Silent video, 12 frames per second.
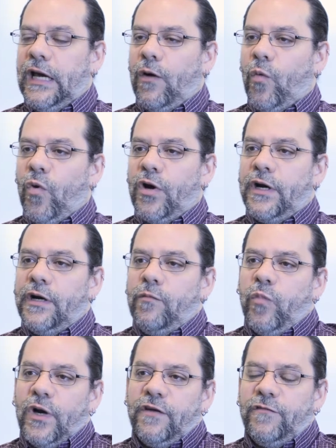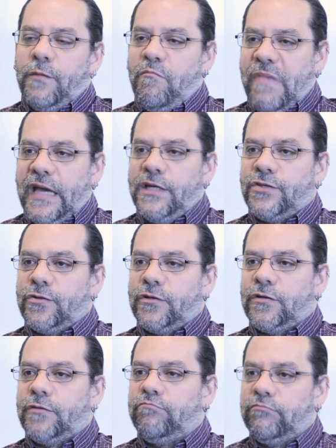where one of the
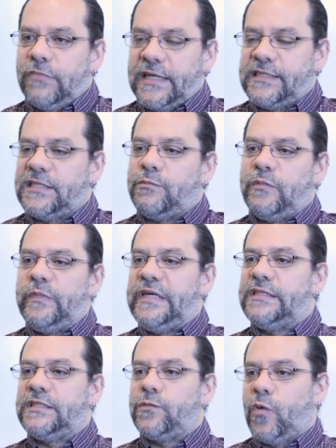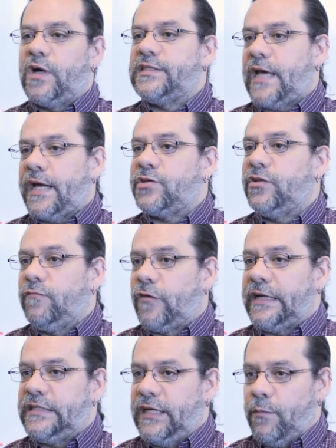major assessment pieces was actually
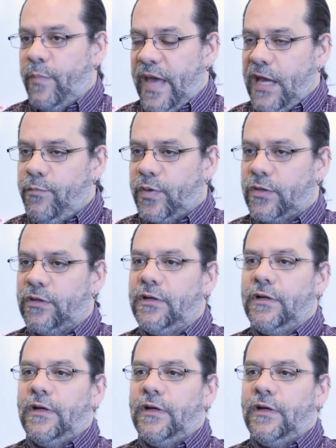writing a paper